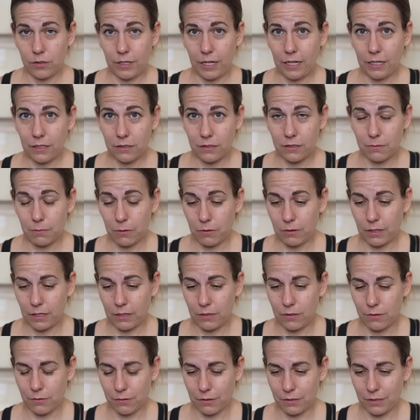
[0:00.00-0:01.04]
You can't smoke
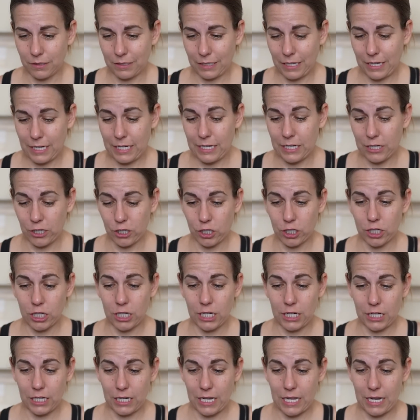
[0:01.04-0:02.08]
indoors here,
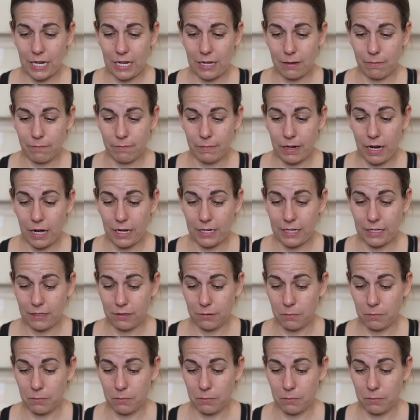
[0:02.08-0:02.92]
and I am not a